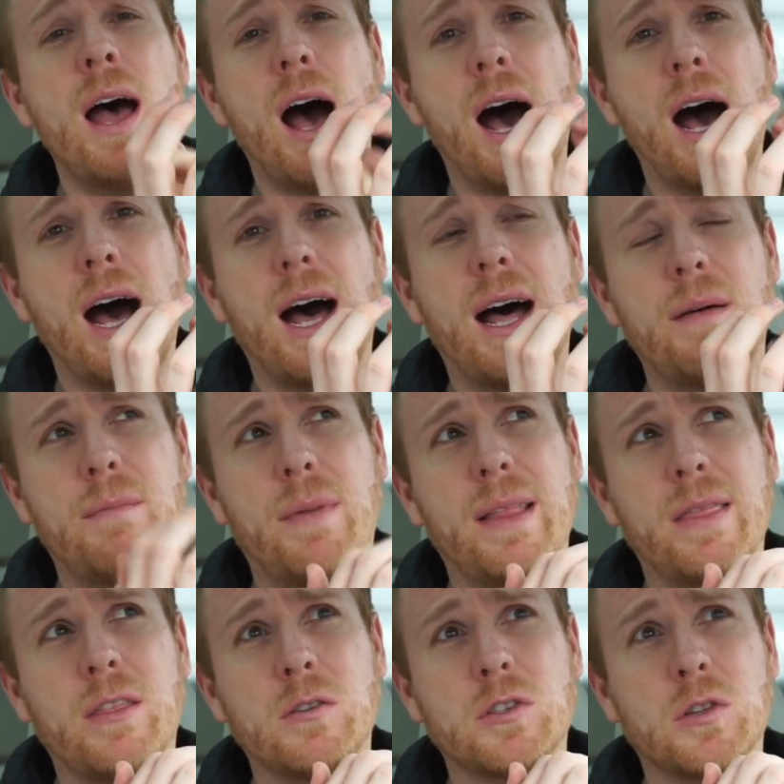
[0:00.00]
Uh,
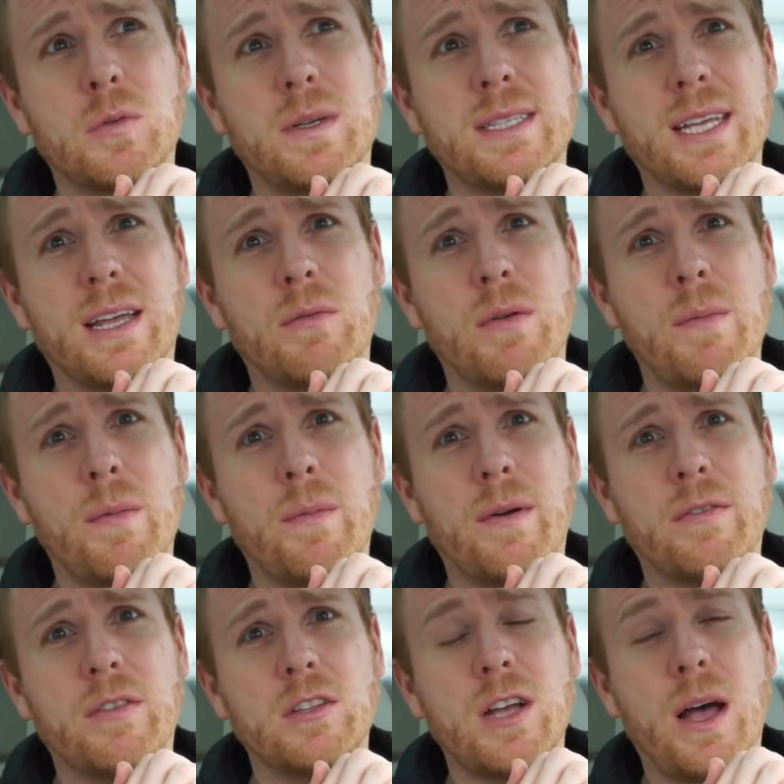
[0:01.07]
but those are the ones I can remember
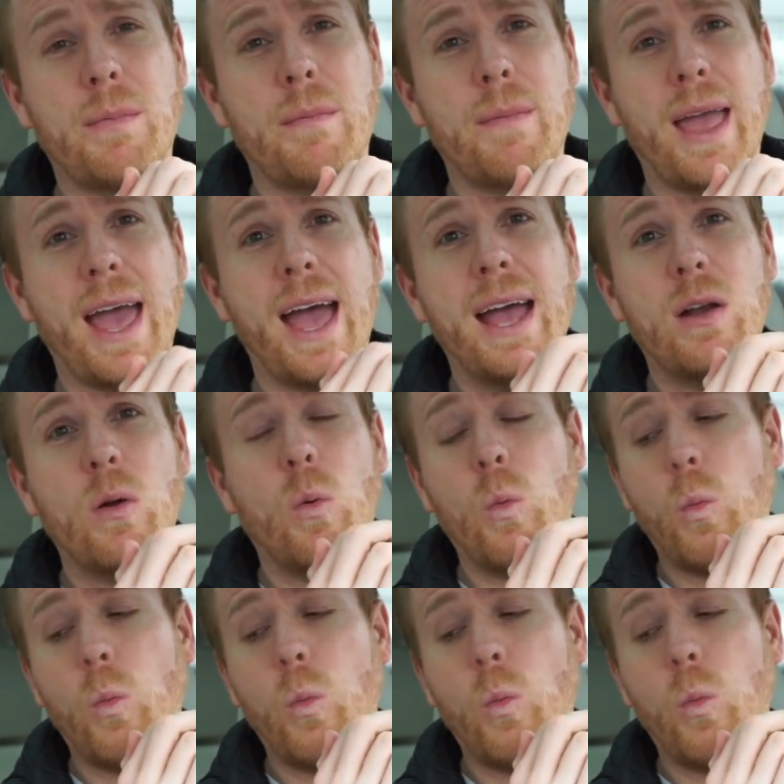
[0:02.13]
off the top of my head.